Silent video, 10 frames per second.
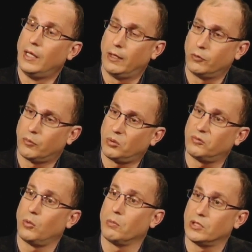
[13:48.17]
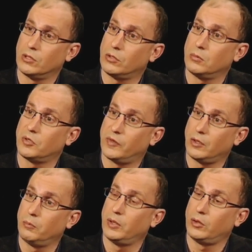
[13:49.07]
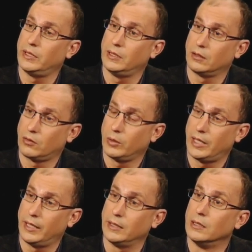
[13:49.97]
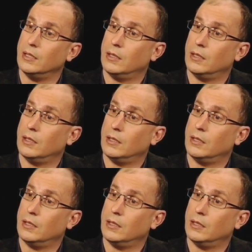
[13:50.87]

and with performance in terms of their ability to create